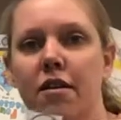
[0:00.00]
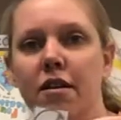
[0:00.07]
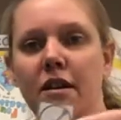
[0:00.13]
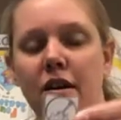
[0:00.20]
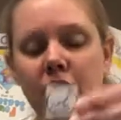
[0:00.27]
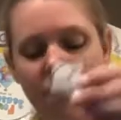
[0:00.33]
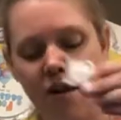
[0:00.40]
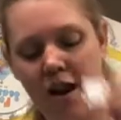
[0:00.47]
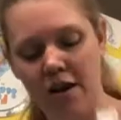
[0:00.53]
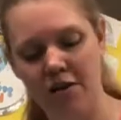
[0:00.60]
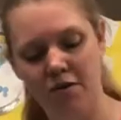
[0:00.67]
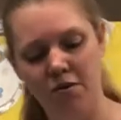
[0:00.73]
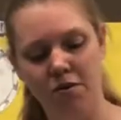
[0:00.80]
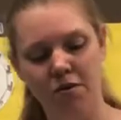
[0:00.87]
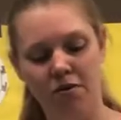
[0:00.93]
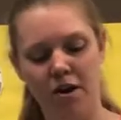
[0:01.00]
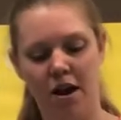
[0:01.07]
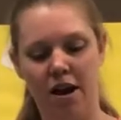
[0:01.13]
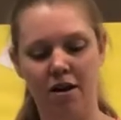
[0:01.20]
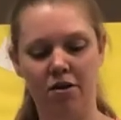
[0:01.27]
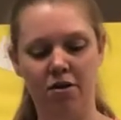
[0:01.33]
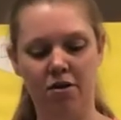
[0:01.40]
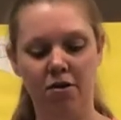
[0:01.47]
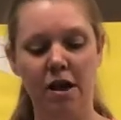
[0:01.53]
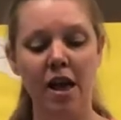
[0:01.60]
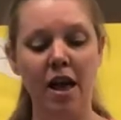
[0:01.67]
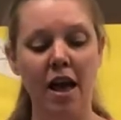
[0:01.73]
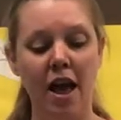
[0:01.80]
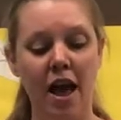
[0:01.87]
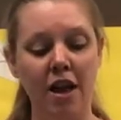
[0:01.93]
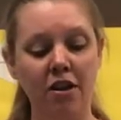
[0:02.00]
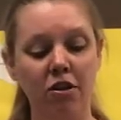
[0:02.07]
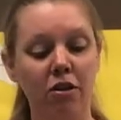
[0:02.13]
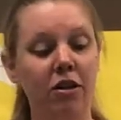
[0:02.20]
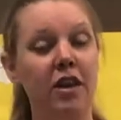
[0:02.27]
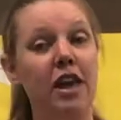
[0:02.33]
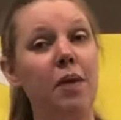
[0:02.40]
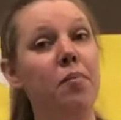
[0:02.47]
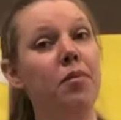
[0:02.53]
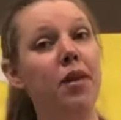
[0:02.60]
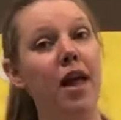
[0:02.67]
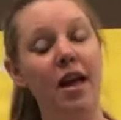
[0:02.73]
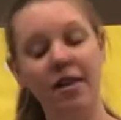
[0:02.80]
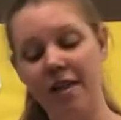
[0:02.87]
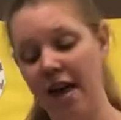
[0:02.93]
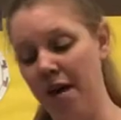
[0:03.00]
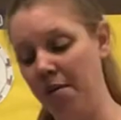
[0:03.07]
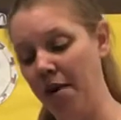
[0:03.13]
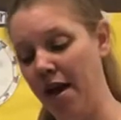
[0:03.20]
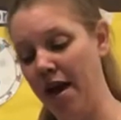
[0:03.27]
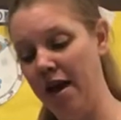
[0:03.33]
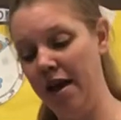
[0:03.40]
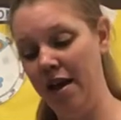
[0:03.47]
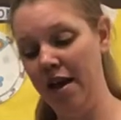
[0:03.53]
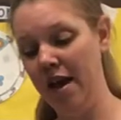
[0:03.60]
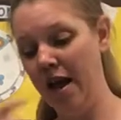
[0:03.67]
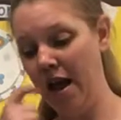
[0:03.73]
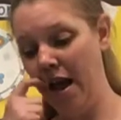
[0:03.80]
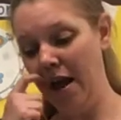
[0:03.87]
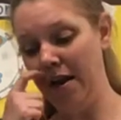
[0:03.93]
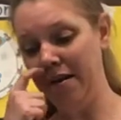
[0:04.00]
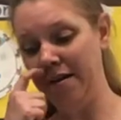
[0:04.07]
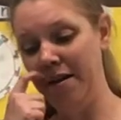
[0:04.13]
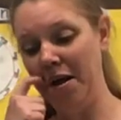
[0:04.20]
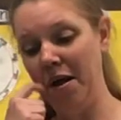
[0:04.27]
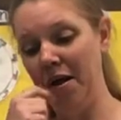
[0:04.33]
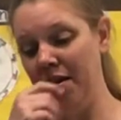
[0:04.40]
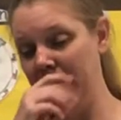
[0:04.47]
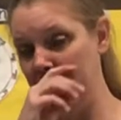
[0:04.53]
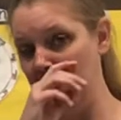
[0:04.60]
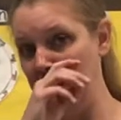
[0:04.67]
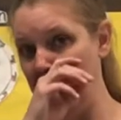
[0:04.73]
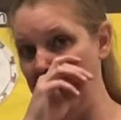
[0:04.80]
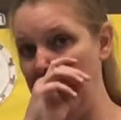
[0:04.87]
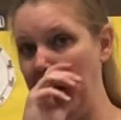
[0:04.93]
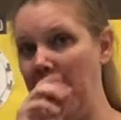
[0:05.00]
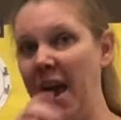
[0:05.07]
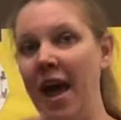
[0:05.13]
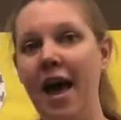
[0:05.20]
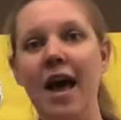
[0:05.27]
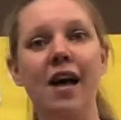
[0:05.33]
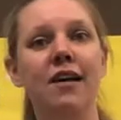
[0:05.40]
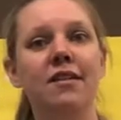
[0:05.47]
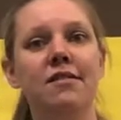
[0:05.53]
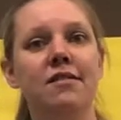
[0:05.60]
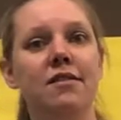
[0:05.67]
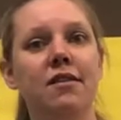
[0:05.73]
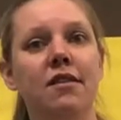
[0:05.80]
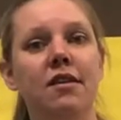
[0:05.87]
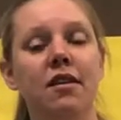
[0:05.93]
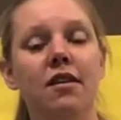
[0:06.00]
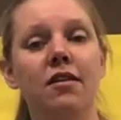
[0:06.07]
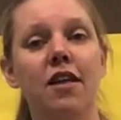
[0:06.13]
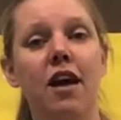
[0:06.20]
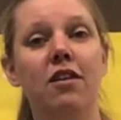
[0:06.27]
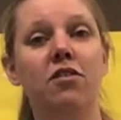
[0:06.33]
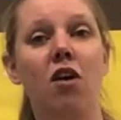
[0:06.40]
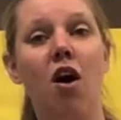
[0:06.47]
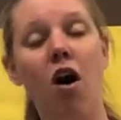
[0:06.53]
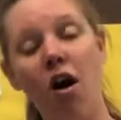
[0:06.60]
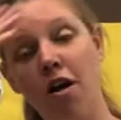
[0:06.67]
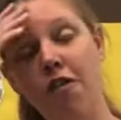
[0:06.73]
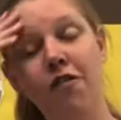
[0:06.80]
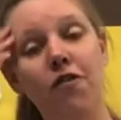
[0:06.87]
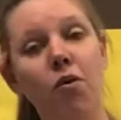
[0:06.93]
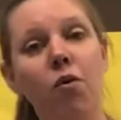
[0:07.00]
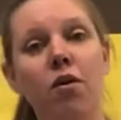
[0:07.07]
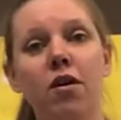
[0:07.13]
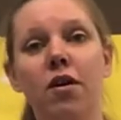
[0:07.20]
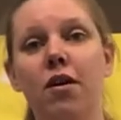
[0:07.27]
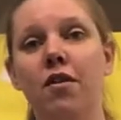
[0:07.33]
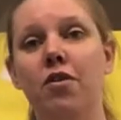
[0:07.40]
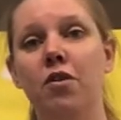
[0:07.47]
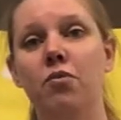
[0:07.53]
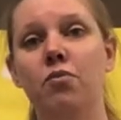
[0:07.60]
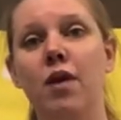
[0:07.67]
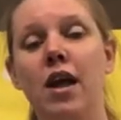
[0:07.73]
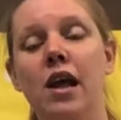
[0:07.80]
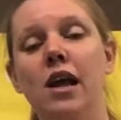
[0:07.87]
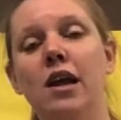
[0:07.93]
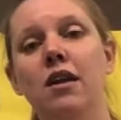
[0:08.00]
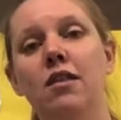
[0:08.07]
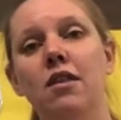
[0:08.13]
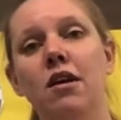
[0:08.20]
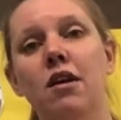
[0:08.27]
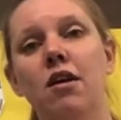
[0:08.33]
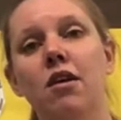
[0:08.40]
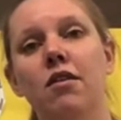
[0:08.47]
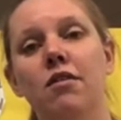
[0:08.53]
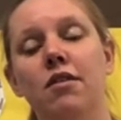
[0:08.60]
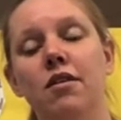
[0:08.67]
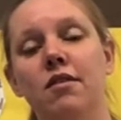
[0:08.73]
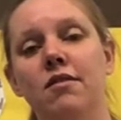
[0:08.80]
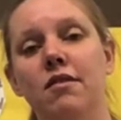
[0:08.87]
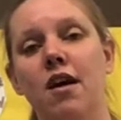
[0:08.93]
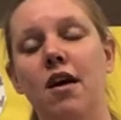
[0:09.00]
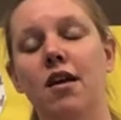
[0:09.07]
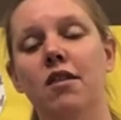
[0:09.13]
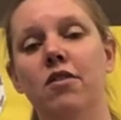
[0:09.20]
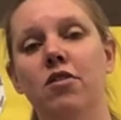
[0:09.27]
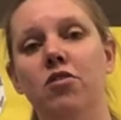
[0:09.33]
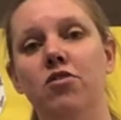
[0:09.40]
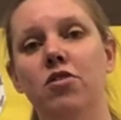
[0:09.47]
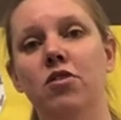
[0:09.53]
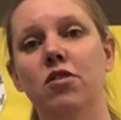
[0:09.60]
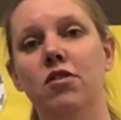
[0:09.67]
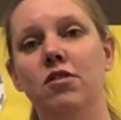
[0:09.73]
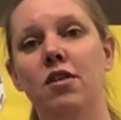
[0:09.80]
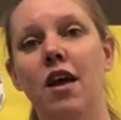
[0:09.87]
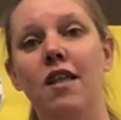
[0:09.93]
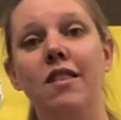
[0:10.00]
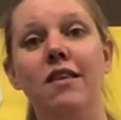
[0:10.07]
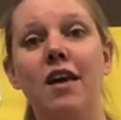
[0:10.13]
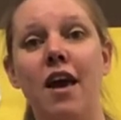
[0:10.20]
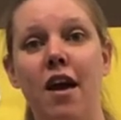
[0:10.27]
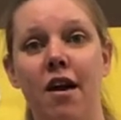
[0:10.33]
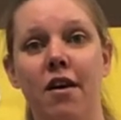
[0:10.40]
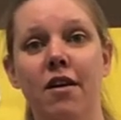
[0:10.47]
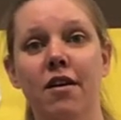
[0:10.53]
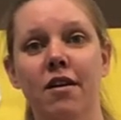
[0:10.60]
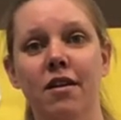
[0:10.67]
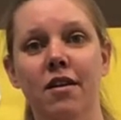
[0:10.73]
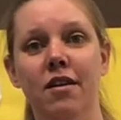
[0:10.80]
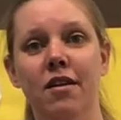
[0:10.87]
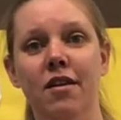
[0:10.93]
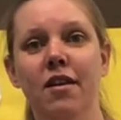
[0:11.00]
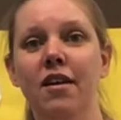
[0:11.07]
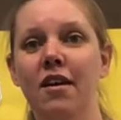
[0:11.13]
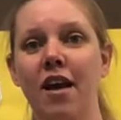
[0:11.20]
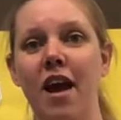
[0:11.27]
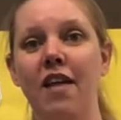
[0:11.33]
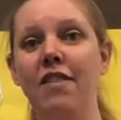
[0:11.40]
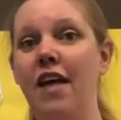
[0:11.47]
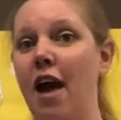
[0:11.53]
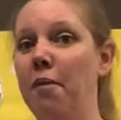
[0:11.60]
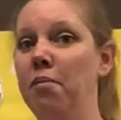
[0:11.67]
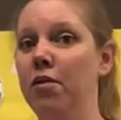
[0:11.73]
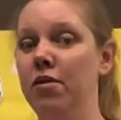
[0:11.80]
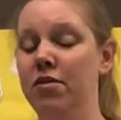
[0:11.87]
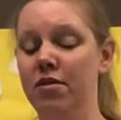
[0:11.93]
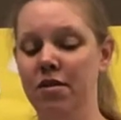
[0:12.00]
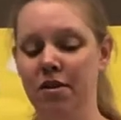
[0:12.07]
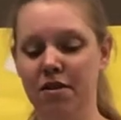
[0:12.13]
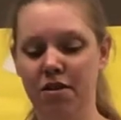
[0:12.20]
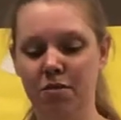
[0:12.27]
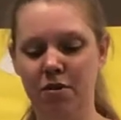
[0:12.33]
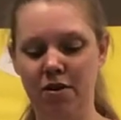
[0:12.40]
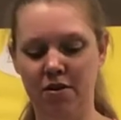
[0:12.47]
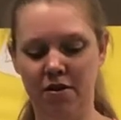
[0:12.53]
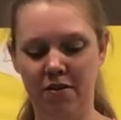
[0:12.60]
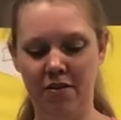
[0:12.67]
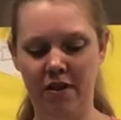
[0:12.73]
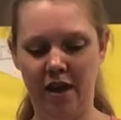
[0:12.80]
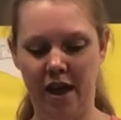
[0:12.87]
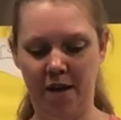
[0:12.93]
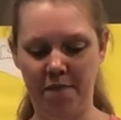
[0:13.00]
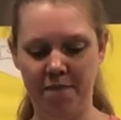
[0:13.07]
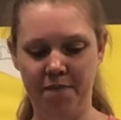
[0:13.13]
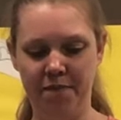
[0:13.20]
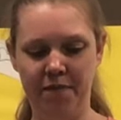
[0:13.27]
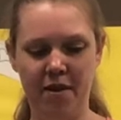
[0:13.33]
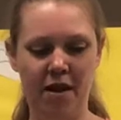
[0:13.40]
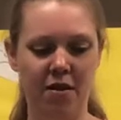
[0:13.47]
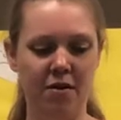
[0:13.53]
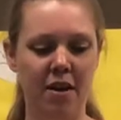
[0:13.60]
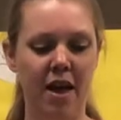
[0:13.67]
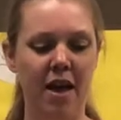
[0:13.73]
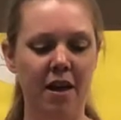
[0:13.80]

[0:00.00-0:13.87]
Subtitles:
All right, to hold on to. And you'll keep playing that way until somebody collects all 4, the rain, the sun, the dirt, and the air. And that person is the winner of the game. Okay?